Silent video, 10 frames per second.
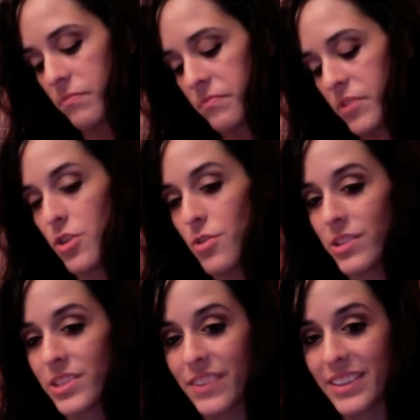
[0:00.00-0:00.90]
you
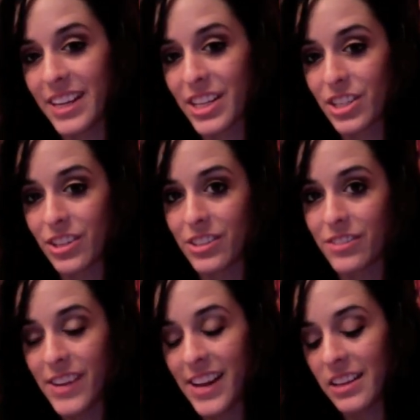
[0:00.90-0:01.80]
use foundation on your
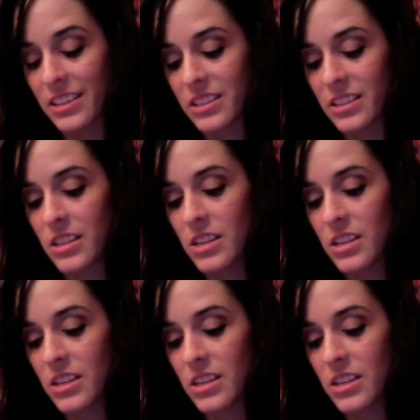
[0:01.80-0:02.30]
face,